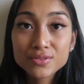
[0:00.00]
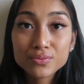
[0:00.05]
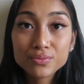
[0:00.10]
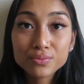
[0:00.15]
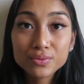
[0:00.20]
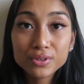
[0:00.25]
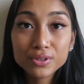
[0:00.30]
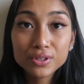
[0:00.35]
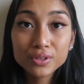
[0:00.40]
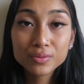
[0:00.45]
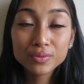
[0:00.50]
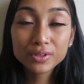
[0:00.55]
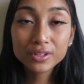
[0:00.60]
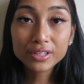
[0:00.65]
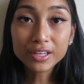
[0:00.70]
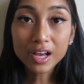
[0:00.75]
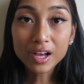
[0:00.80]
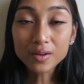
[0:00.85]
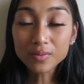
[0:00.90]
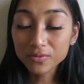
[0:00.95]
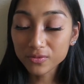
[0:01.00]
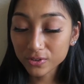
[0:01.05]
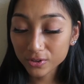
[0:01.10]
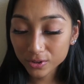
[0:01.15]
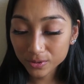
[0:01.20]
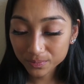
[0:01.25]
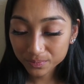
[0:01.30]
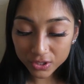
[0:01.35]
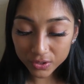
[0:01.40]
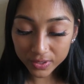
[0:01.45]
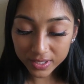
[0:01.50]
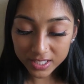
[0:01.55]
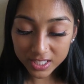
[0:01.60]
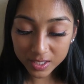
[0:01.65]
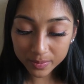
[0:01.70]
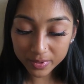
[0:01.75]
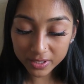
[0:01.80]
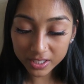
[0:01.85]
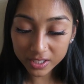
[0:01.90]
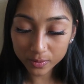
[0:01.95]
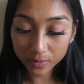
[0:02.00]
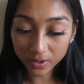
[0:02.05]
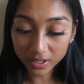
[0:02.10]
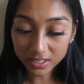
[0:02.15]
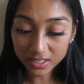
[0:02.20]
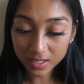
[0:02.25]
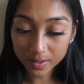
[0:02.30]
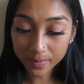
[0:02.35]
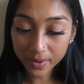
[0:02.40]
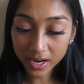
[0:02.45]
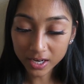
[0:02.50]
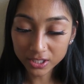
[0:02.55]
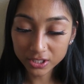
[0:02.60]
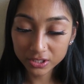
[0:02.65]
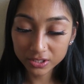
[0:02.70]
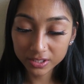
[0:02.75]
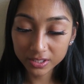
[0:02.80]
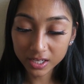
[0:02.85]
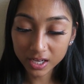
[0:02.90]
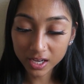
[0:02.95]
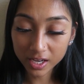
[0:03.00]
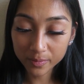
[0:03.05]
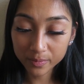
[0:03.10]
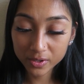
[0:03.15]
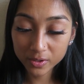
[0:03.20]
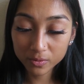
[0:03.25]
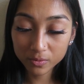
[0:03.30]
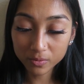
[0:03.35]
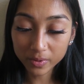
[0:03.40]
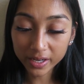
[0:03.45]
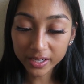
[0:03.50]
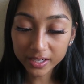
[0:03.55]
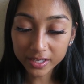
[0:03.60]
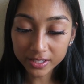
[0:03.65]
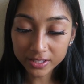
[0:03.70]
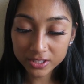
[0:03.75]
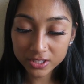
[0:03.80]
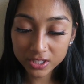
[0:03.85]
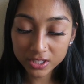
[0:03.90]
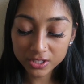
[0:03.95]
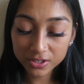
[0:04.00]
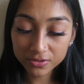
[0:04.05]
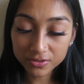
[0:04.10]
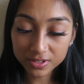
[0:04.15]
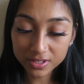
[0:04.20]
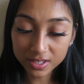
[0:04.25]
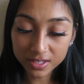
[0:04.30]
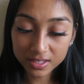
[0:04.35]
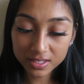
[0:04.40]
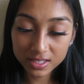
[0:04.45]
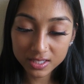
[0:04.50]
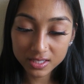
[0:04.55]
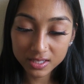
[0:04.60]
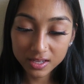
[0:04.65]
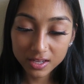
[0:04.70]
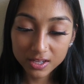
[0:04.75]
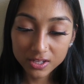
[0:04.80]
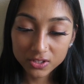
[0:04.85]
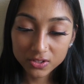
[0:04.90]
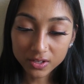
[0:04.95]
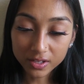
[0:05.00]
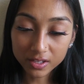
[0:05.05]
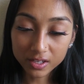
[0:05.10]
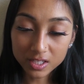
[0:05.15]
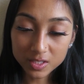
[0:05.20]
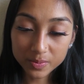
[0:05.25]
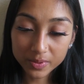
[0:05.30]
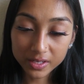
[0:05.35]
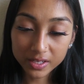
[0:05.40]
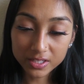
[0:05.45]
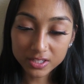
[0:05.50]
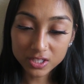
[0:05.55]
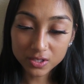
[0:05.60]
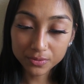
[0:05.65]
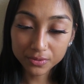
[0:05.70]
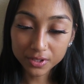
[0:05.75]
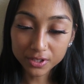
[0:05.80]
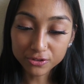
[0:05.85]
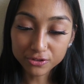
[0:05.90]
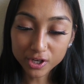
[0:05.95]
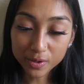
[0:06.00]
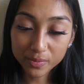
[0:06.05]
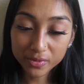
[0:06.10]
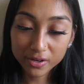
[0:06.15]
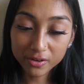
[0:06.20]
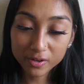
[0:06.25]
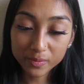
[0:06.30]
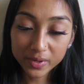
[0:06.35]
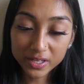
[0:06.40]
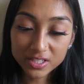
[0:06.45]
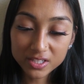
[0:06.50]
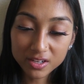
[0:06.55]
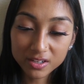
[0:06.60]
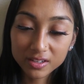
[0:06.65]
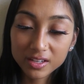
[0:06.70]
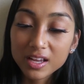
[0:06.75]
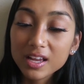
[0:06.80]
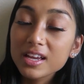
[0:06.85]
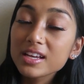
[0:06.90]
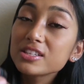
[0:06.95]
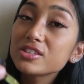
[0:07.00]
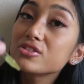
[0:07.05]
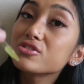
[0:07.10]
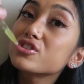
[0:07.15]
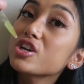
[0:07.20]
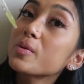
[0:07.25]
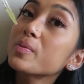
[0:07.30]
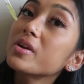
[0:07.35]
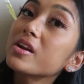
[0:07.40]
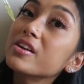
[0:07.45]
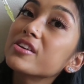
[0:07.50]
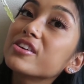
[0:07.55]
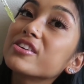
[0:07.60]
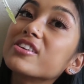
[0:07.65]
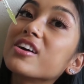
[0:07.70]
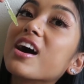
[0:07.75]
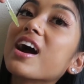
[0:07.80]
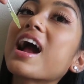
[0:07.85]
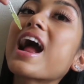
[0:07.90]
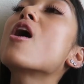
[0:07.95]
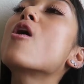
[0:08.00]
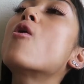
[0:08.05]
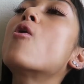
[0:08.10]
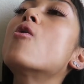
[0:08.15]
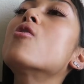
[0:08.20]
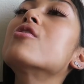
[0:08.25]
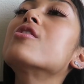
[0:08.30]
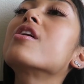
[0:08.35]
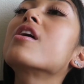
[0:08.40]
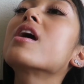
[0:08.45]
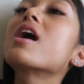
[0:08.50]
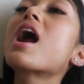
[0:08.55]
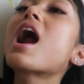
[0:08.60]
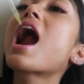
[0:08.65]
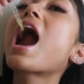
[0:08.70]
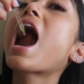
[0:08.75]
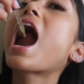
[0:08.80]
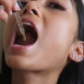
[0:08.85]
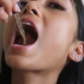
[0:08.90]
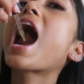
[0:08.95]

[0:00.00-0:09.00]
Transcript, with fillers: is really, really helpful. So CBD works and I'm actually, I've been waiting to use this so I can explain it to you and then drop it under my tongue. So you drop it under your tongue and hold it